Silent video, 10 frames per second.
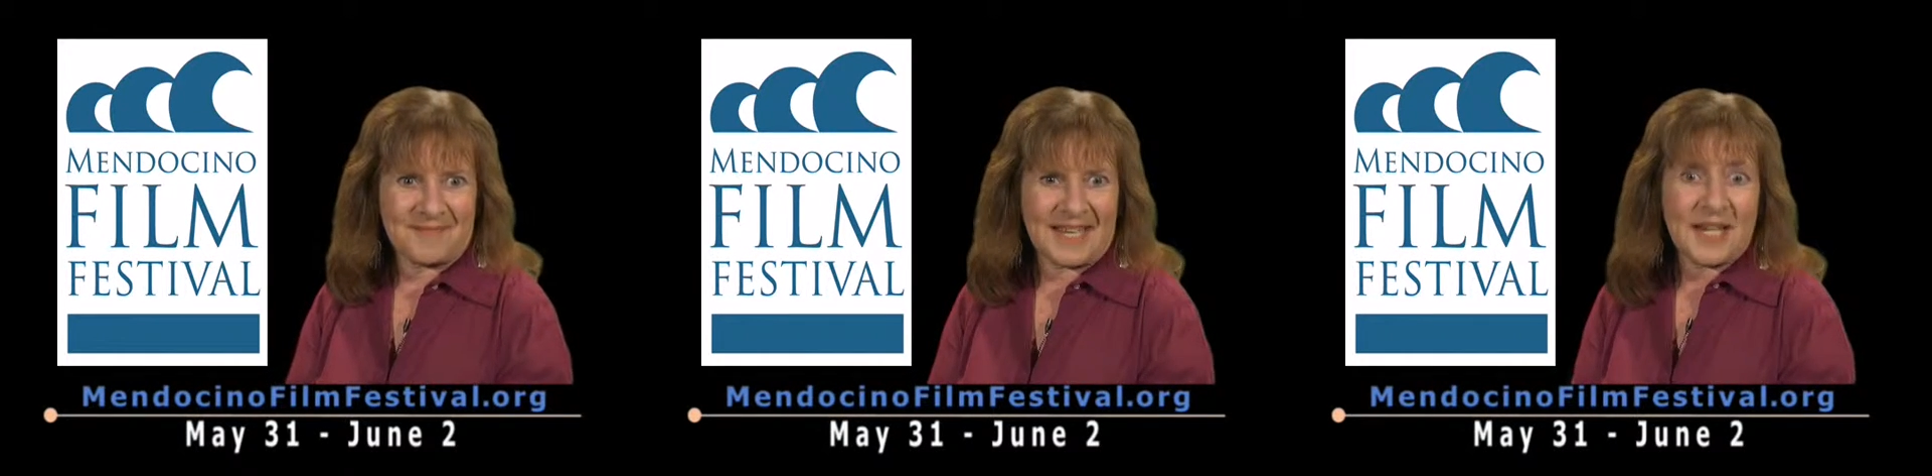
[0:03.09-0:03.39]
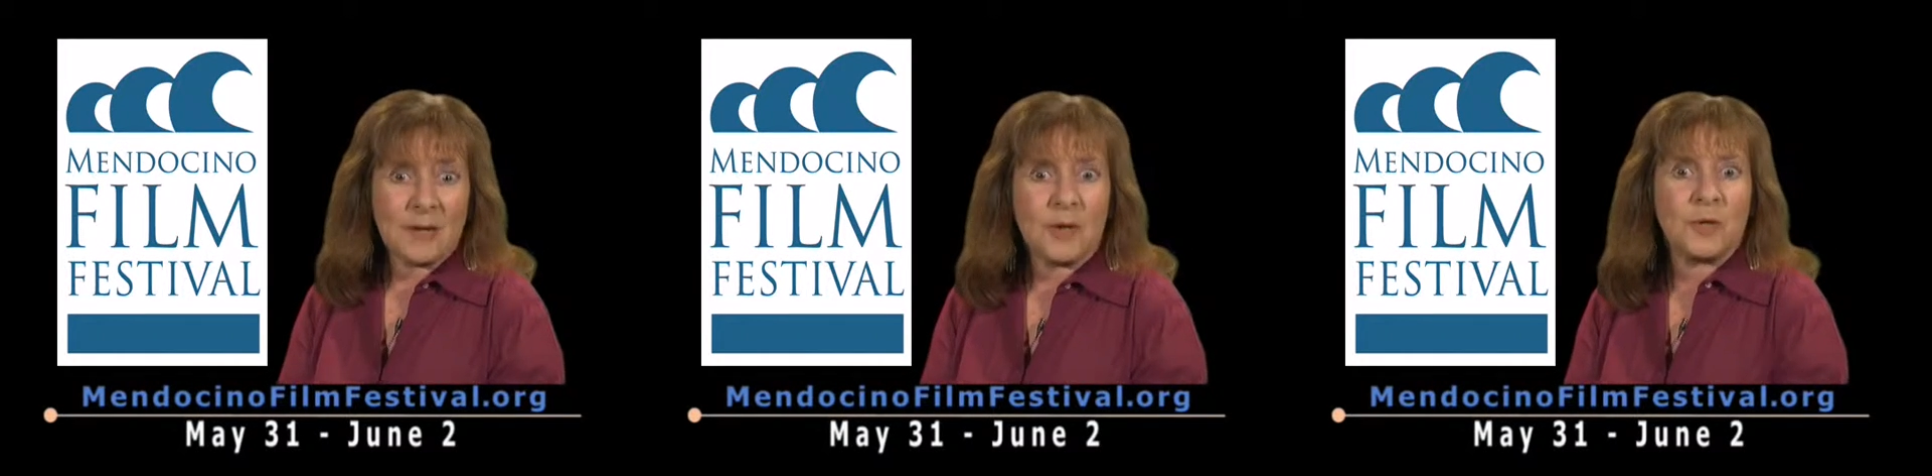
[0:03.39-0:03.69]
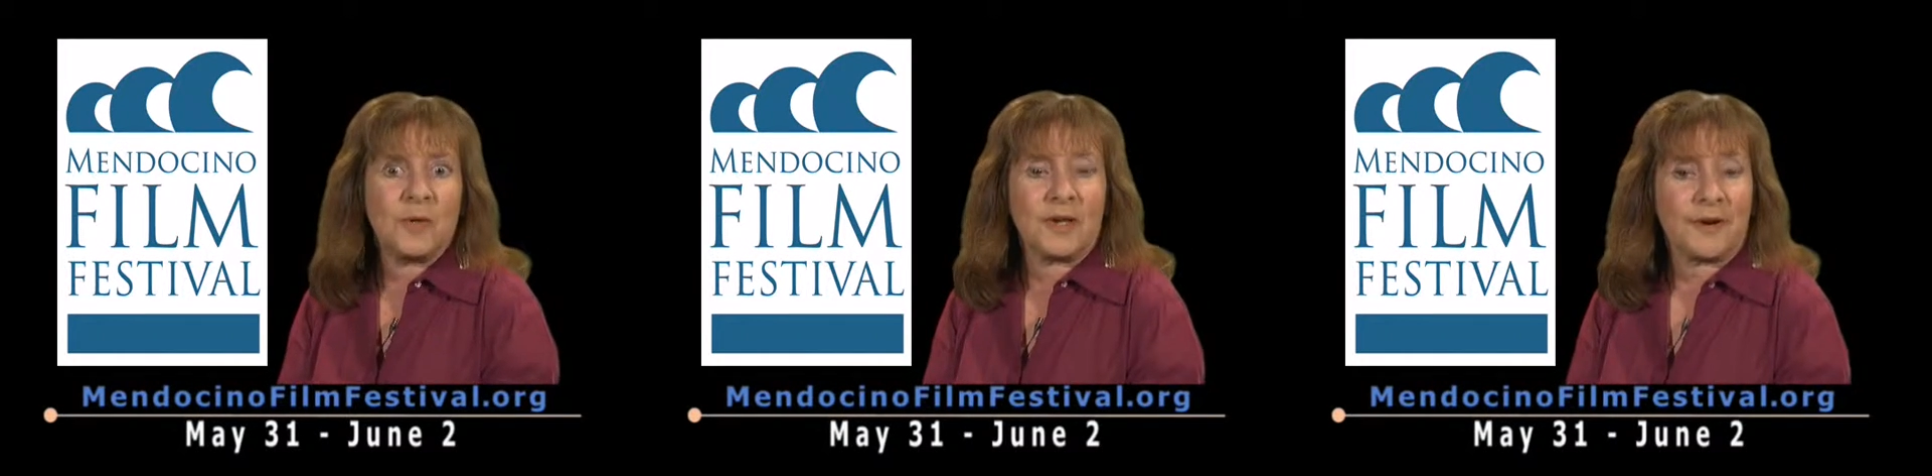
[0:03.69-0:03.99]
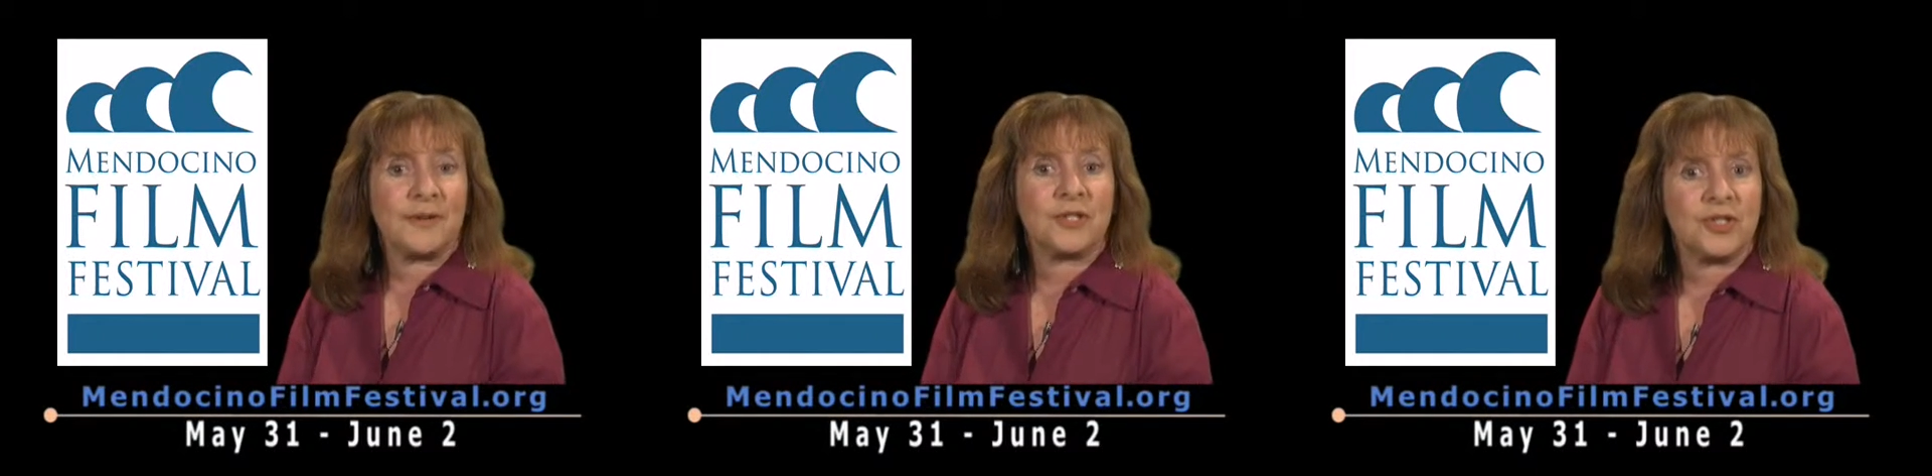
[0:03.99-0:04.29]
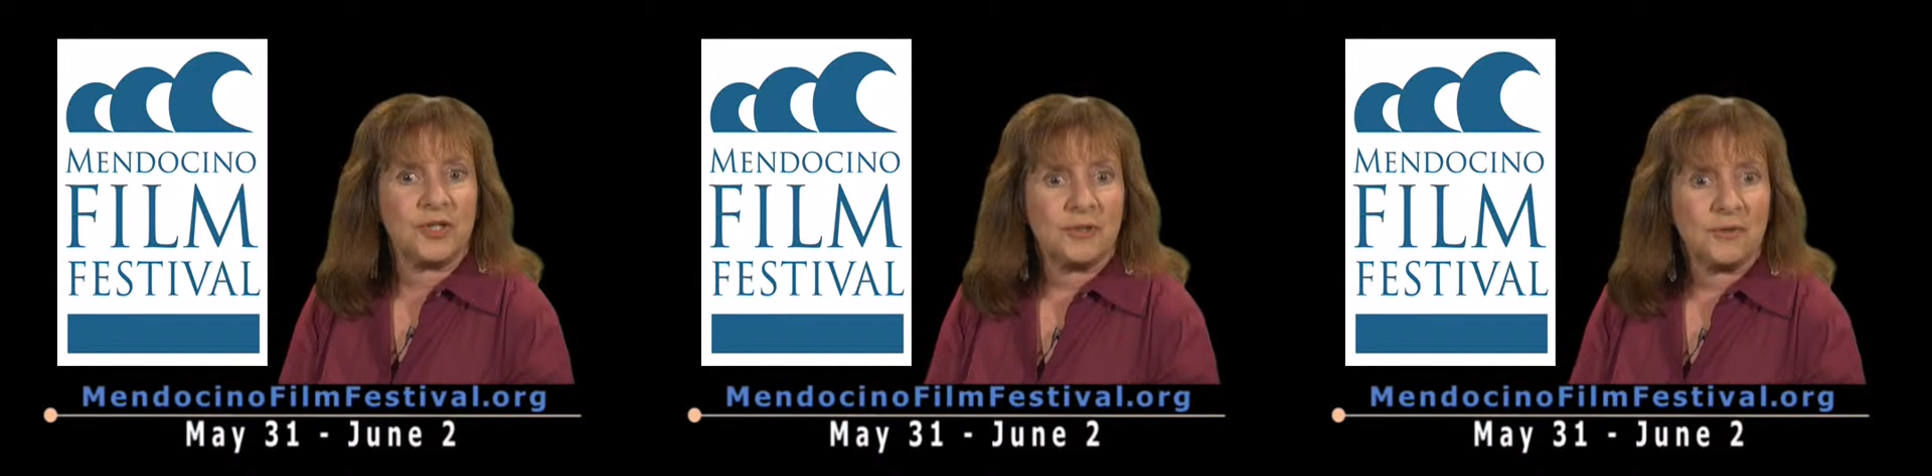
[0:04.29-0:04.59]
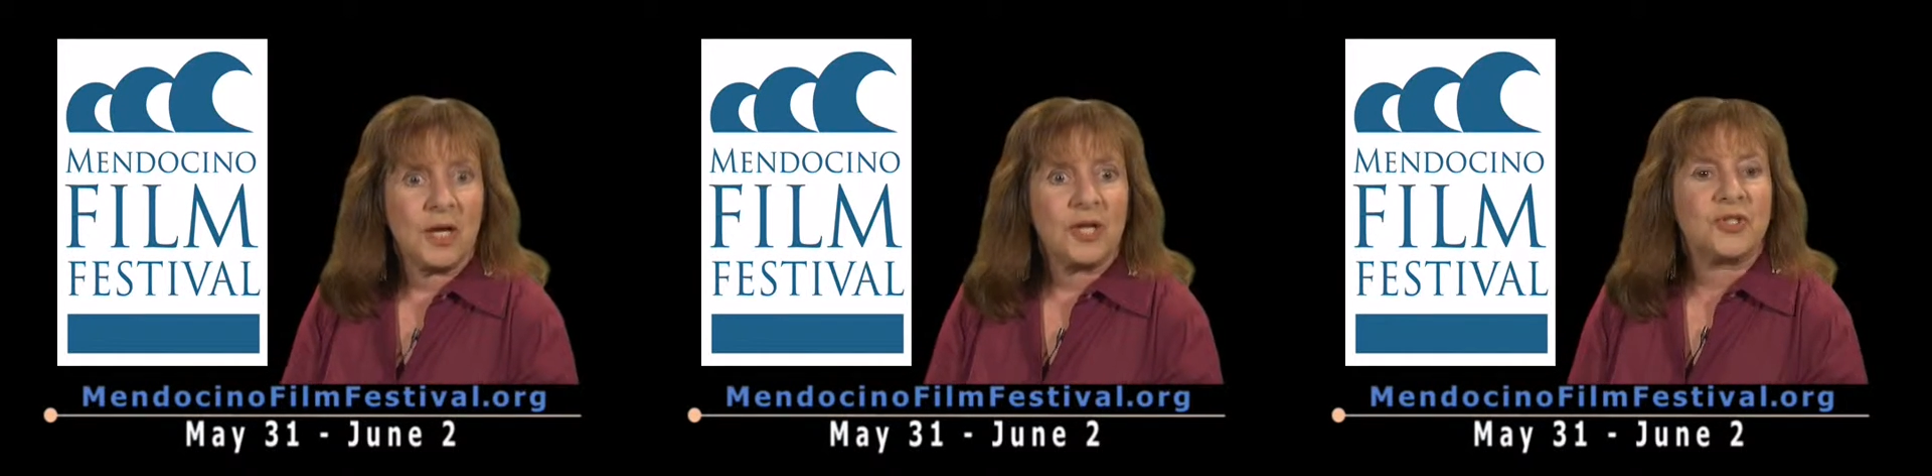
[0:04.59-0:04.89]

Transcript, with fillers: and I want to encourage you